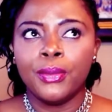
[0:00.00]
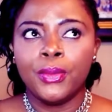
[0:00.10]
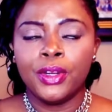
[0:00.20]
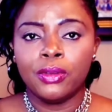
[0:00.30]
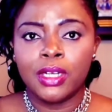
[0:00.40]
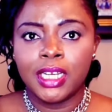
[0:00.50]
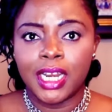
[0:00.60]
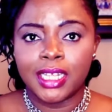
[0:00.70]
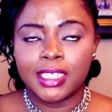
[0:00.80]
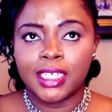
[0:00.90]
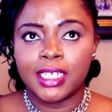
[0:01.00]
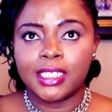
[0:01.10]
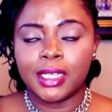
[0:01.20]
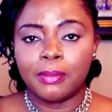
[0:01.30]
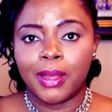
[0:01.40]
We don't let
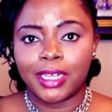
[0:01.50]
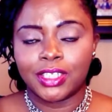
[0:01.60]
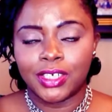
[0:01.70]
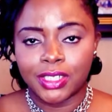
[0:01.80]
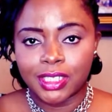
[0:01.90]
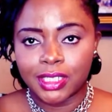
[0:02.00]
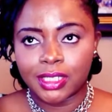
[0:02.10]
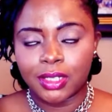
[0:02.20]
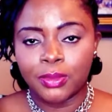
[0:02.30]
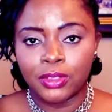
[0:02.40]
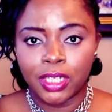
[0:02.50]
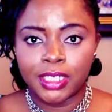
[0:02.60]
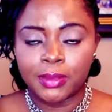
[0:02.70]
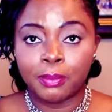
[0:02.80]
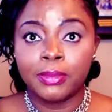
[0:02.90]
it impact us. We don't let
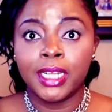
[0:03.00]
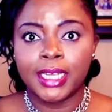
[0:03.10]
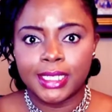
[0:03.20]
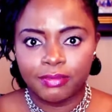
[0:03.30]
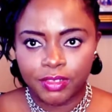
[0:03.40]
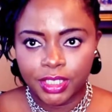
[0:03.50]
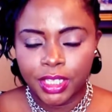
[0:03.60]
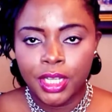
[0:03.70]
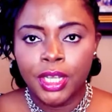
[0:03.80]
it negatively.